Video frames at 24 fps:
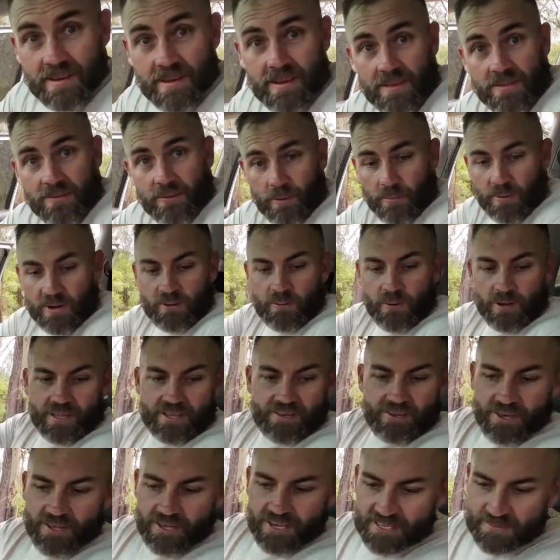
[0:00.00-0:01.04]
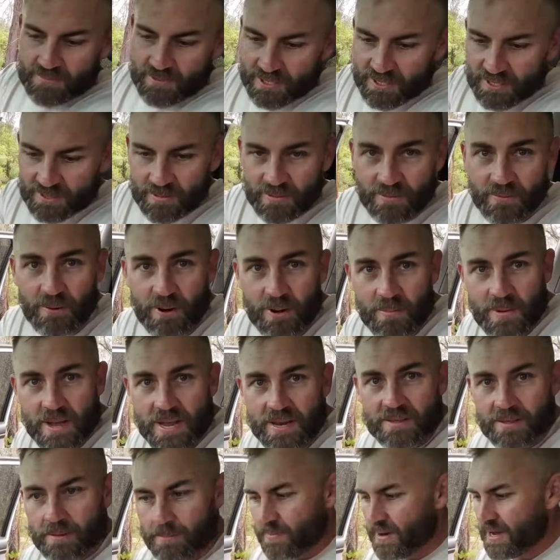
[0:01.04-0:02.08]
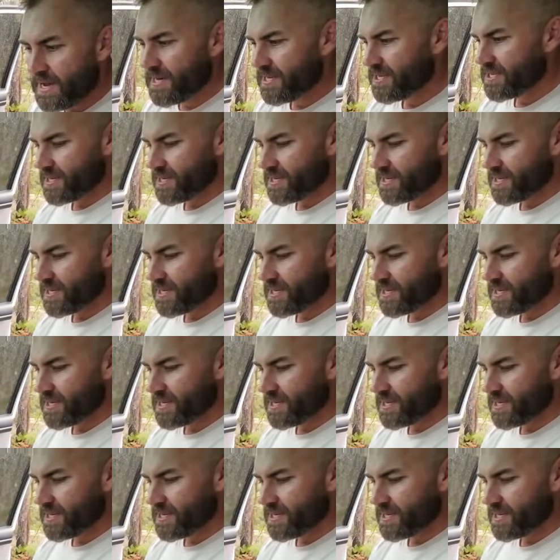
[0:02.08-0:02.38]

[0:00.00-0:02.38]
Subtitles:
thought we'd quickly do this because we've already been to the beach